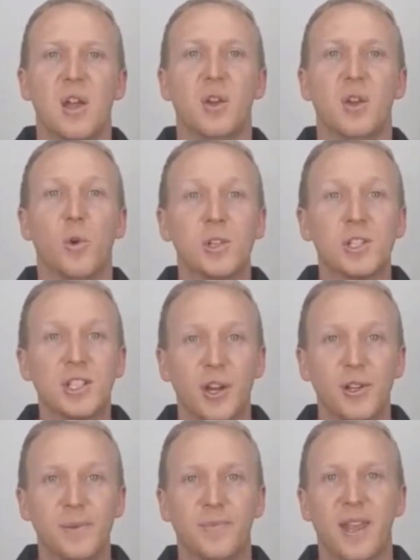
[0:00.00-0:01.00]
You
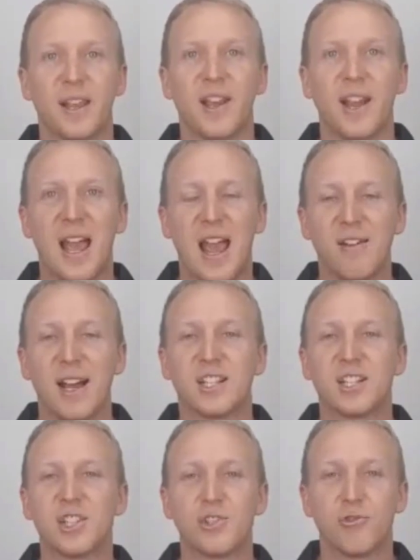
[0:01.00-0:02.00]
also are going to have a
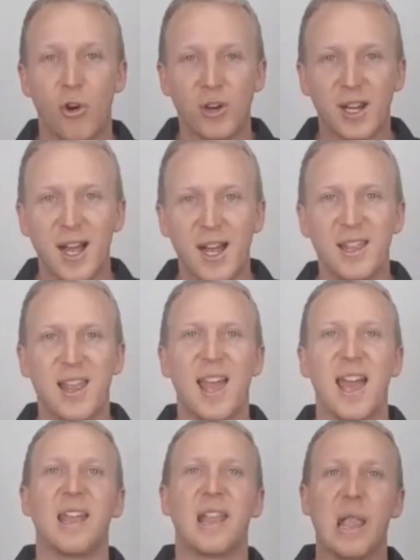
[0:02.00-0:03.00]
stronger
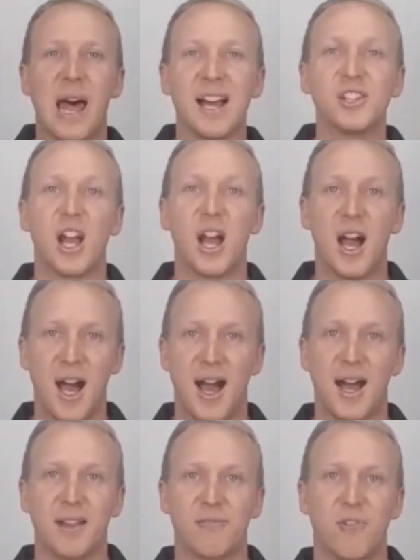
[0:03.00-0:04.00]
and larger
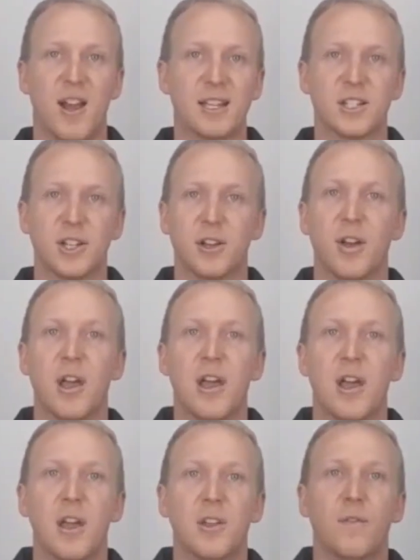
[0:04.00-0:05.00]
heart, right? So
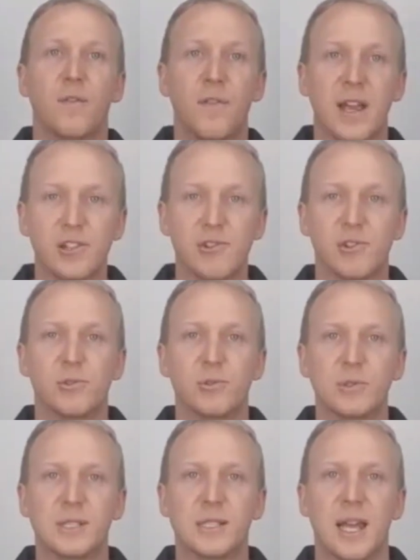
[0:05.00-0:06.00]
your
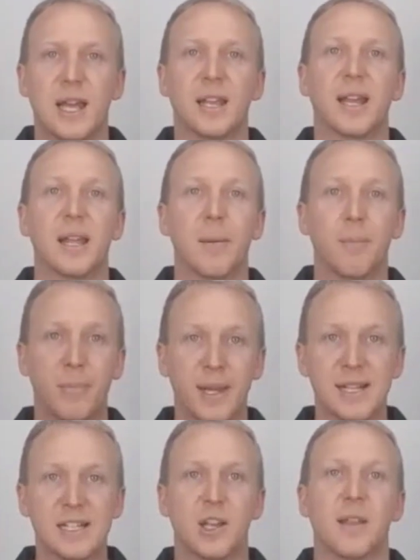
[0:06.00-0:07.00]
ventricles are going to get
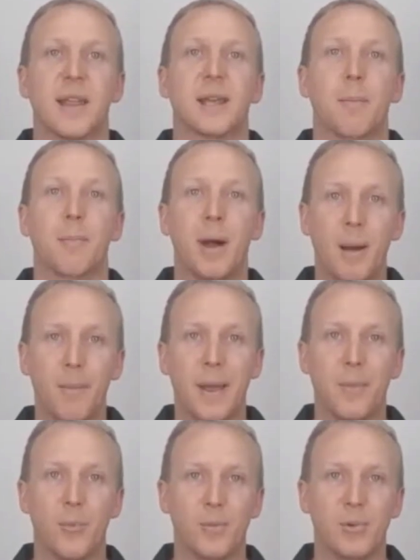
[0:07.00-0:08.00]
bigger so that they can pump
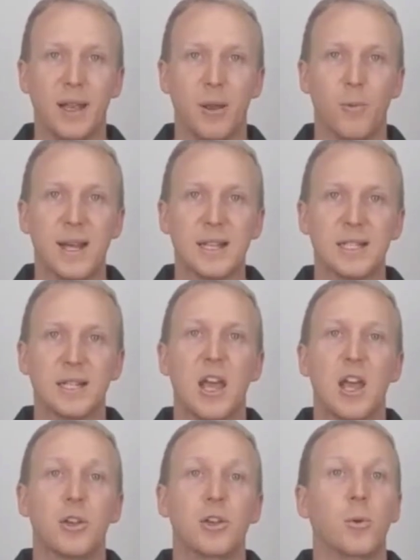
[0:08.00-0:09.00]
out more blood at once.
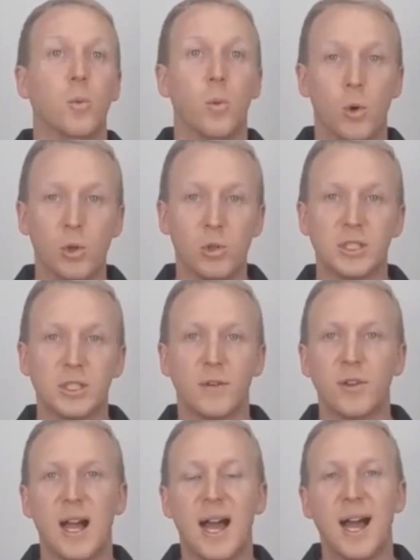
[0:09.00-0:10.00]
The walls
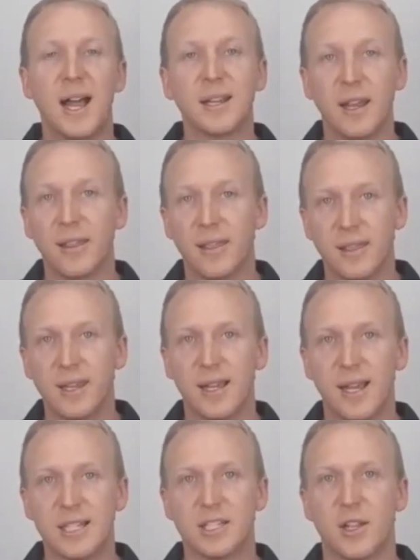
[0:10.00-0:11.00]
of your heart get
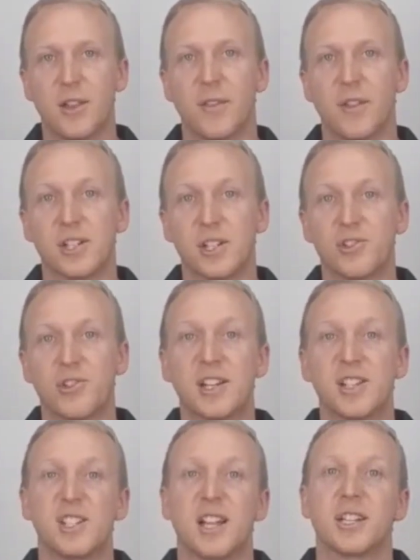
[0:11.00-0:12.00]
thicker so that those
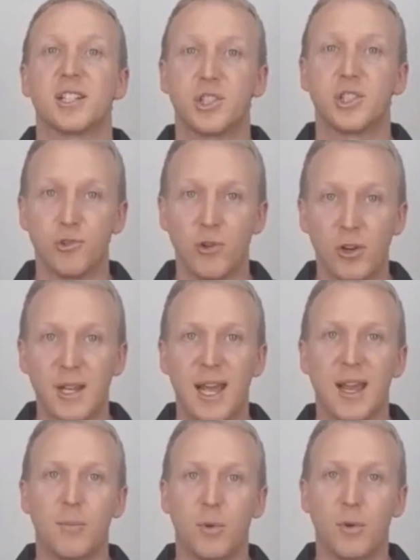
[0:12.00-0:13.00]
contractions are stronger
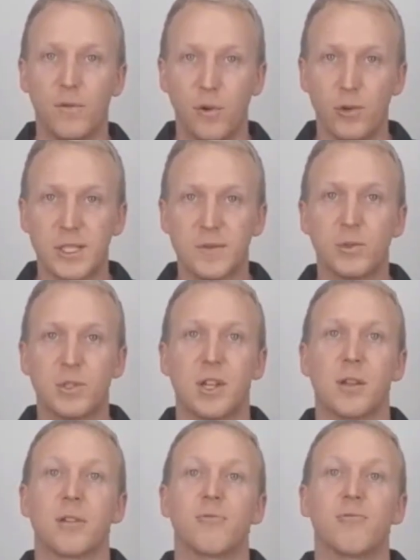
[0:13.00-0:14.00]
and more forceful,
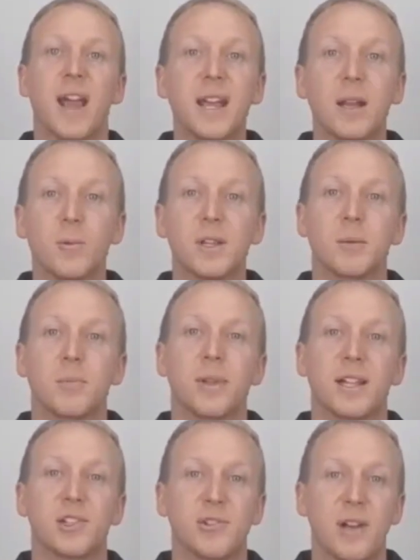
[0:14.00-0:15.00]
so that the rate at which the
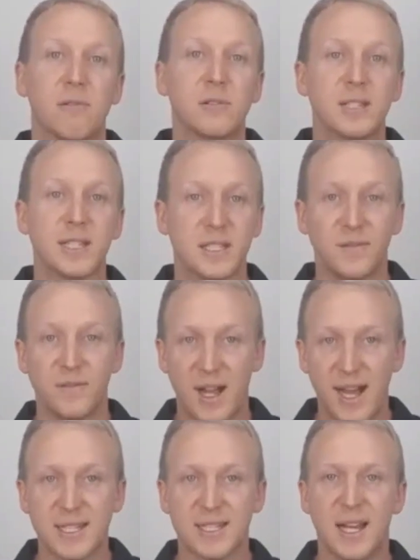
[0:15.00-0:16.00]
blood travels is
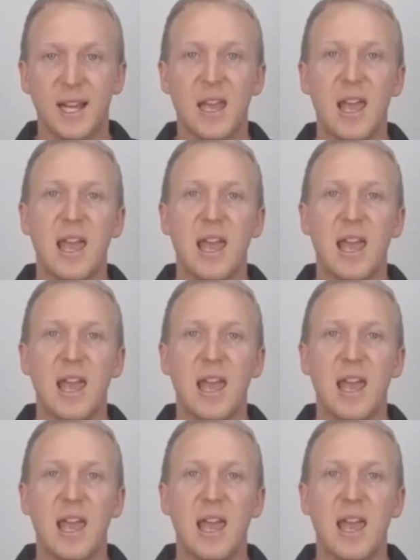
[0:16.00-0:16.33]
faster.